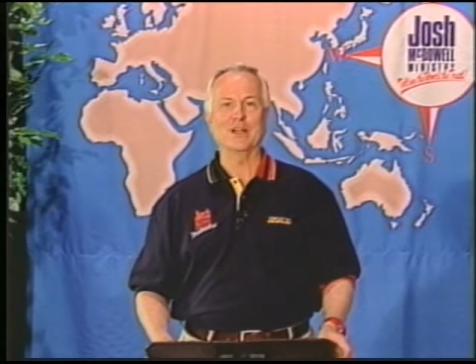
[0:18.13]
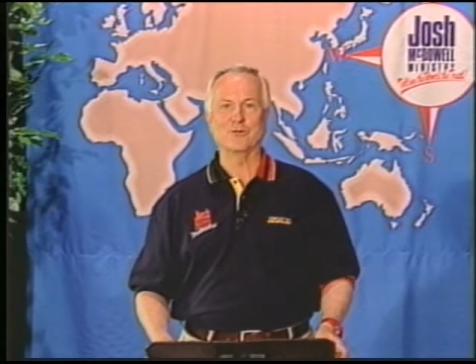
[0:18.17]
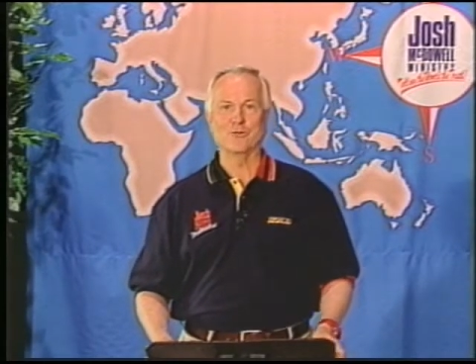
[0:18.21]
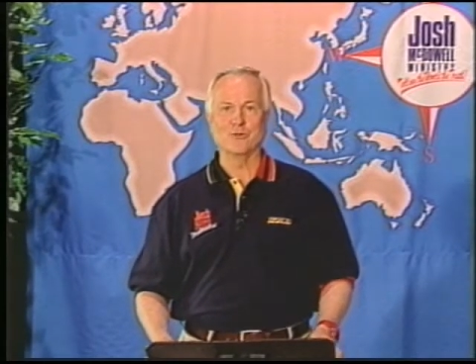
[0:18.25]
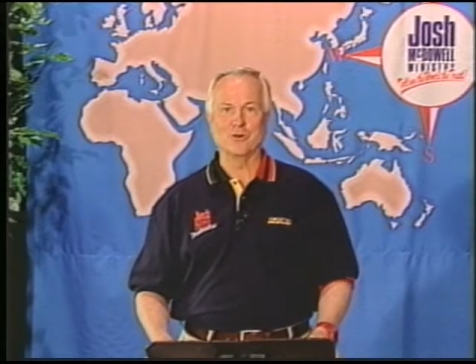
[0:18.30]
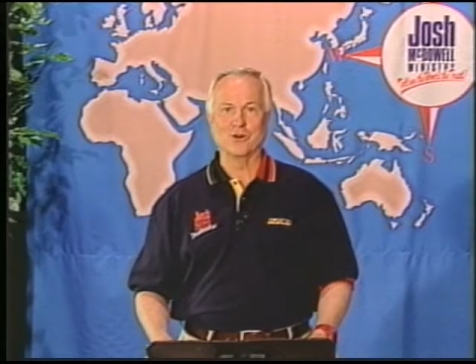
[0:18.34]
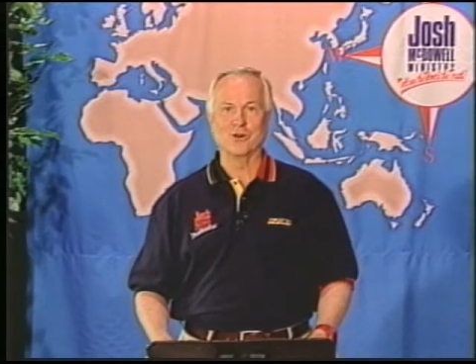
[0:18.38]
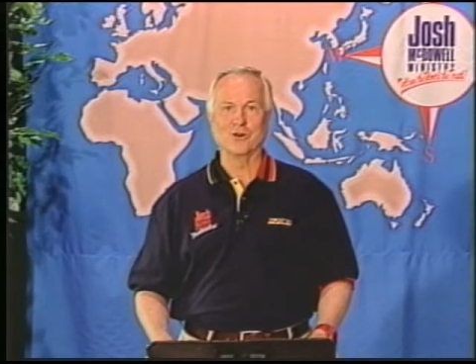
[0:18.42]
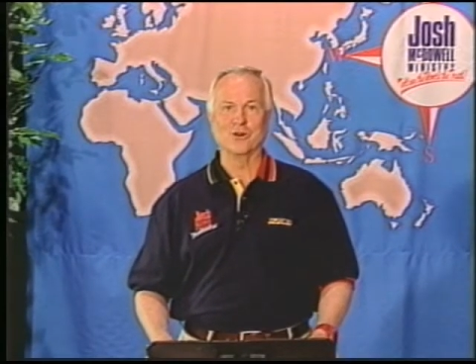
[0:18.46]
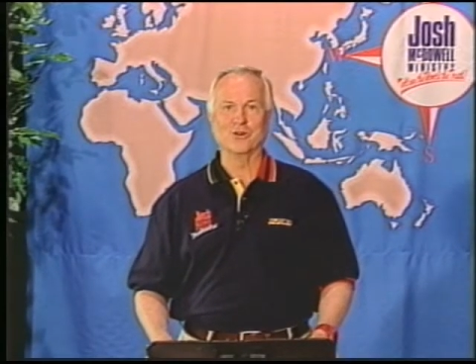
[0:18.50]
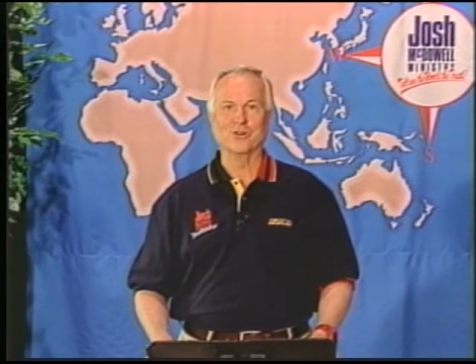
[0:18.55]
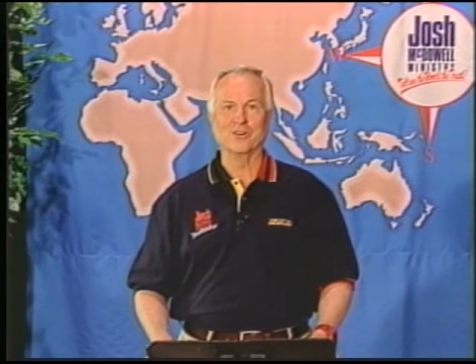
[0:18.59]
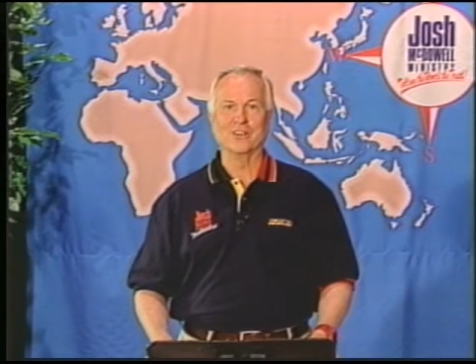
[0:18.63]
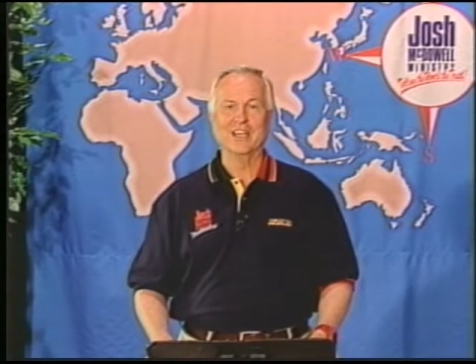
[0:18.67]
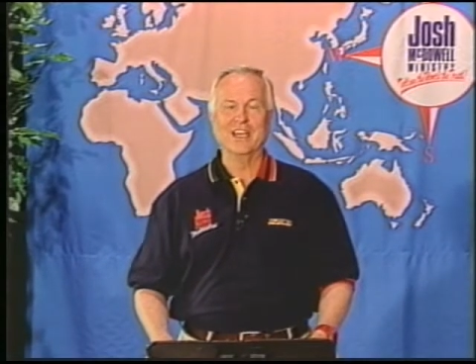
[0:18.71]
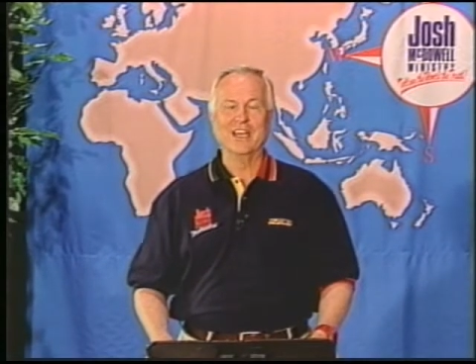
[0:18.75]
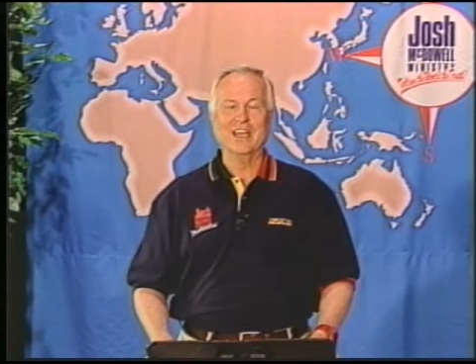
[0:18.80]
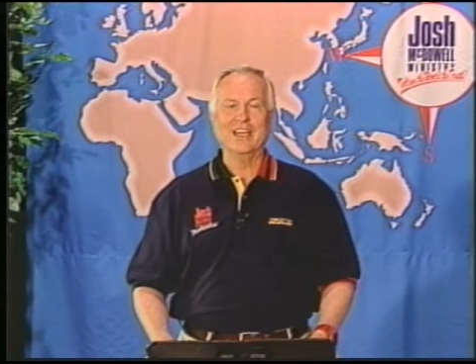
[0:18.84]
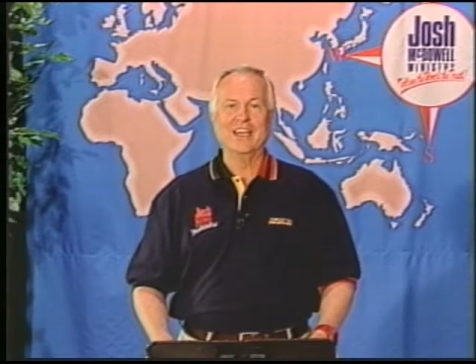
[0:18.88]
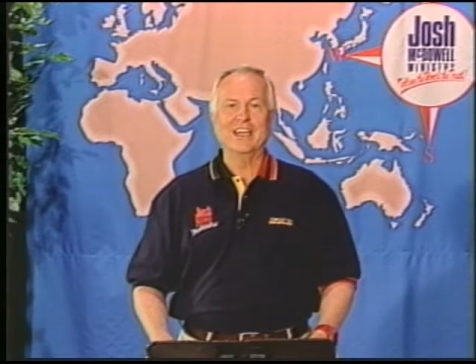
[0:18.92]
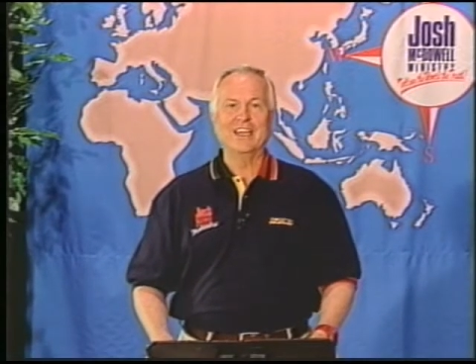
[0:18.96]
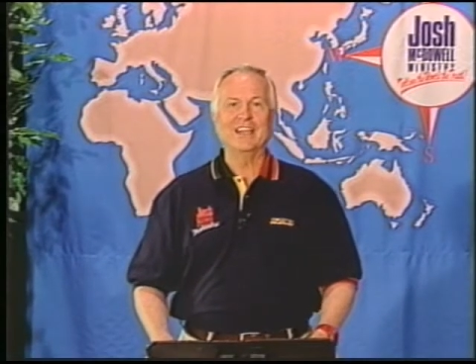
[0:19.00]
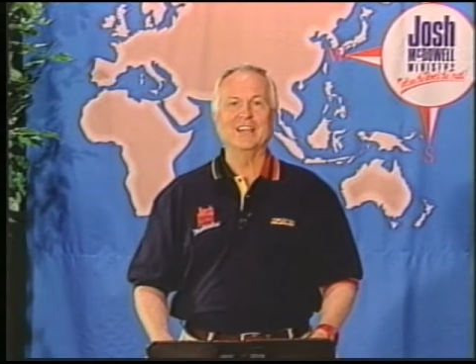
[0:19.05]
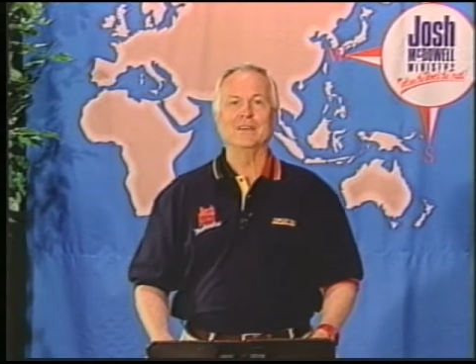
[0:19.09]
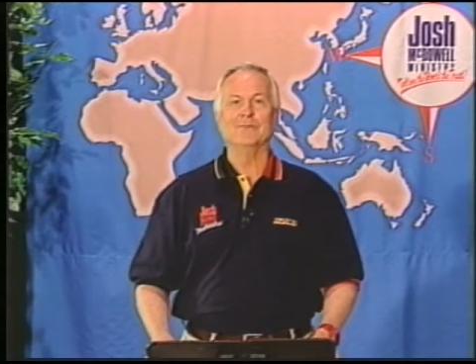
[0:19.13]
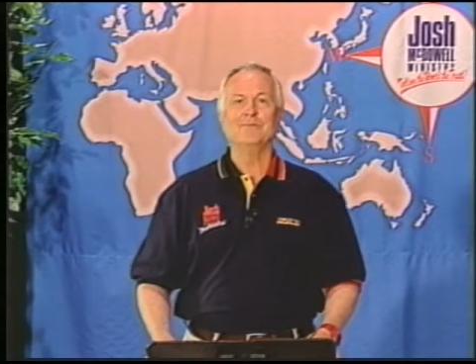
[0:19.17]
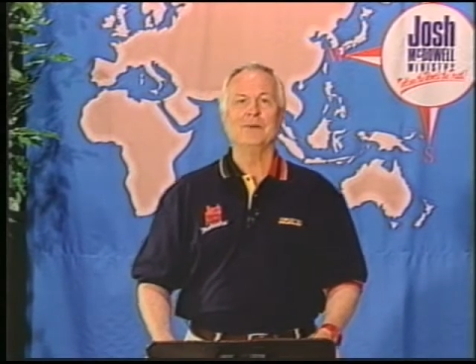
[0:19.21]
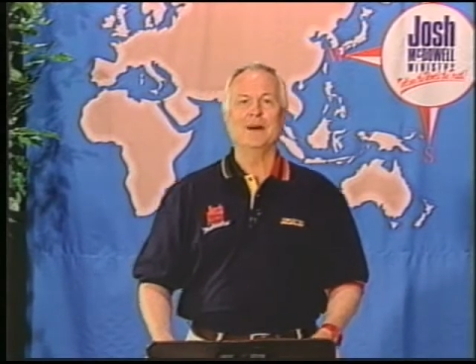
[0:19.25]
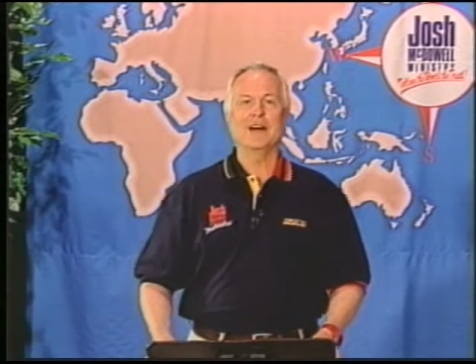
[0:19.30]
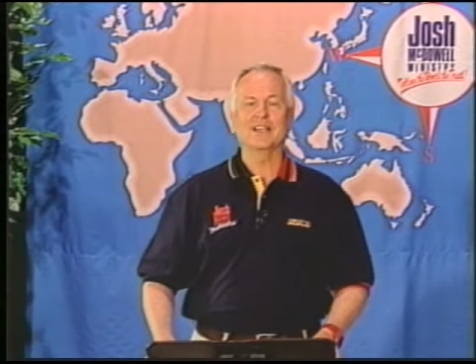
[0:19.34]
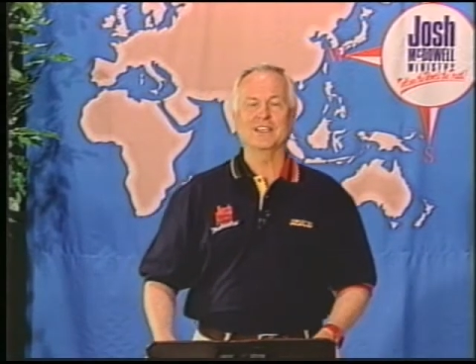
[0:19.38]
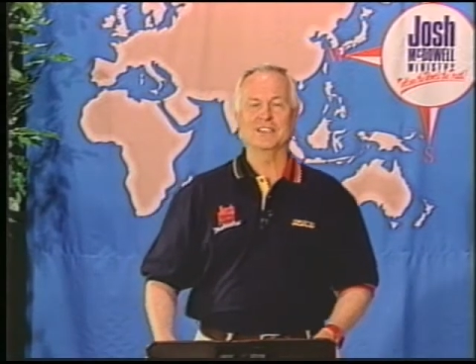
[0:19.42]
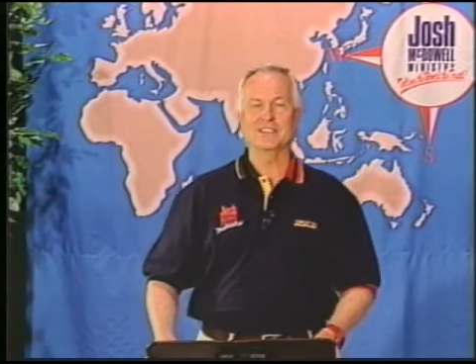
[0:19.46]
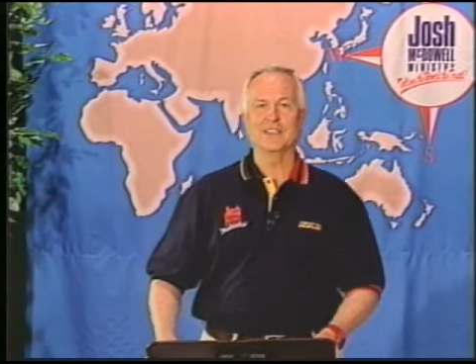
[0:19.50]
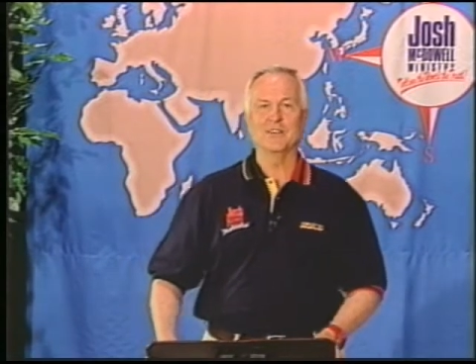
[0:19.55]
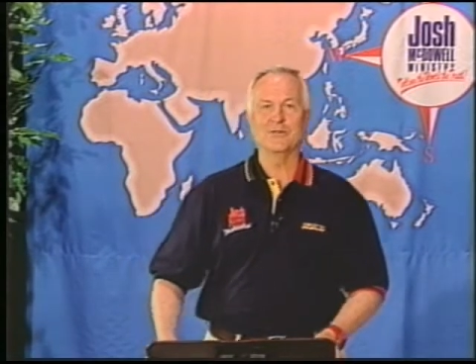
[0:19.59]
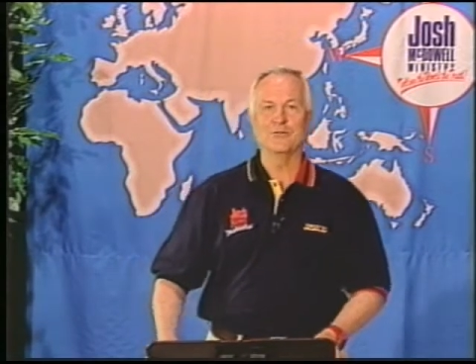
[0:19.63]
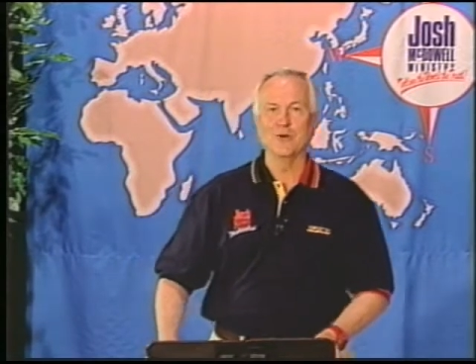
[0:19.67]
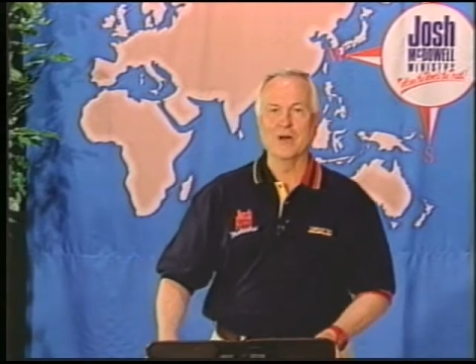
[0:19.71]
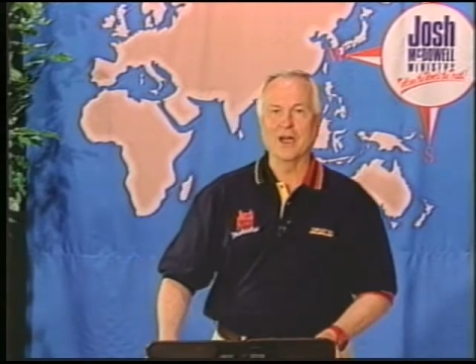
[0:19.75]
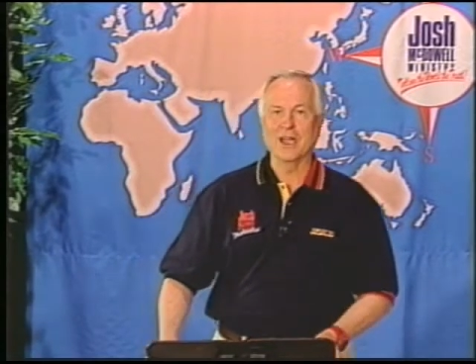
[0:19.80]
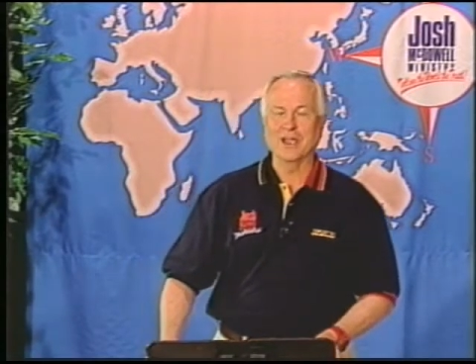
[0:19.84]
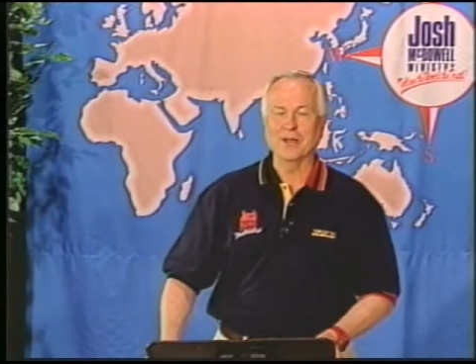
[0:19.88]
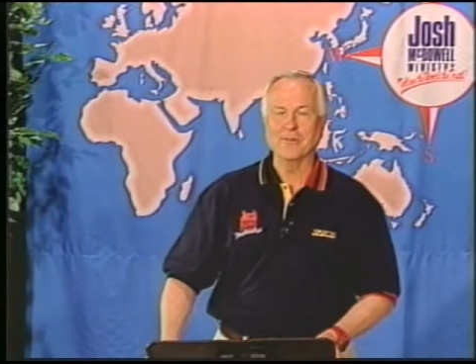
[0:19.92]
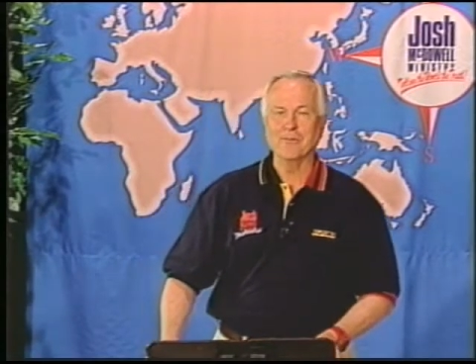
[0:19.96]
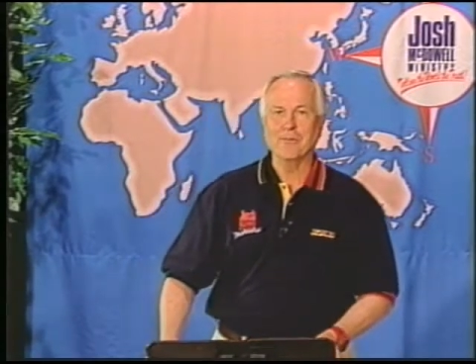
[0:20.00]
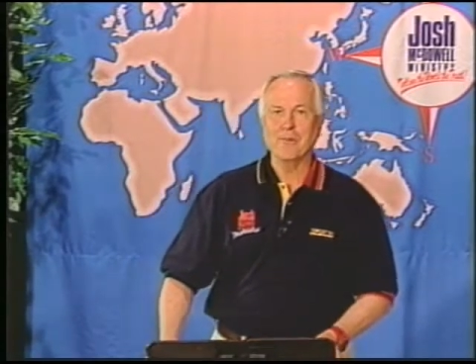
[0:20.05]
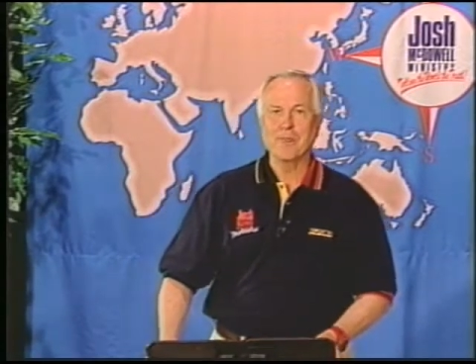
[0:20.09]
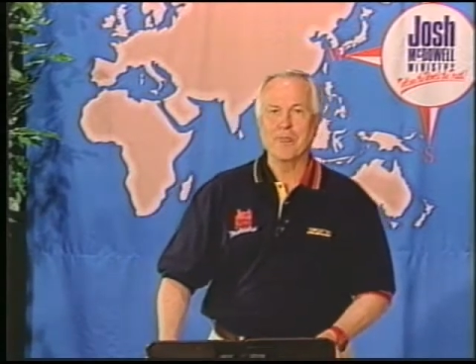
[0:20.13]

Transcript: world in a positive way?